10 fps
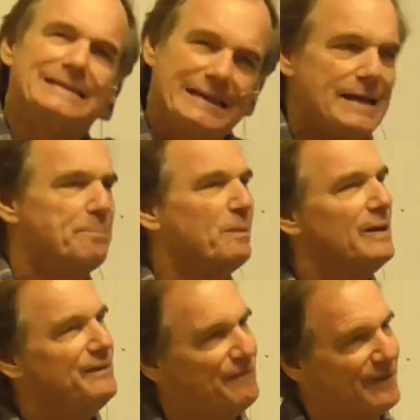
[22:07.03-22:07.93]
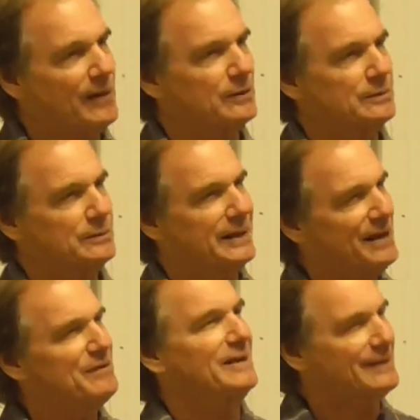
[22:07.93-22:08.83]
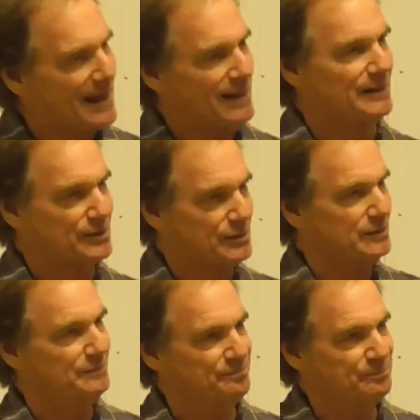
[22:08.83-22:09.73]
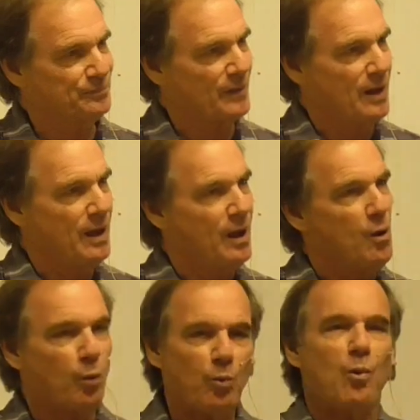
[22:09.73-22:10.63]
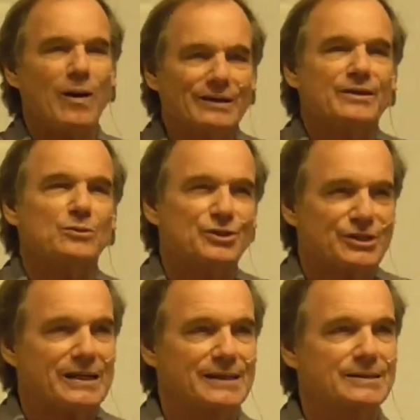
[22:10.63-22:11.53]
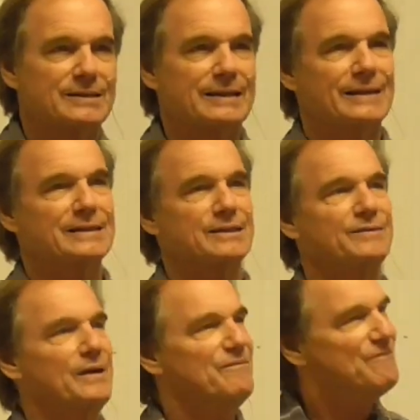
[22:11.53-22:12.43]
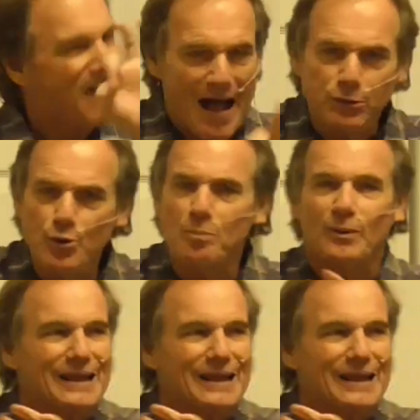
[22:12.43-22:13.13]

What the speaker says: deeply felt giving thanks were one of those things that is valuable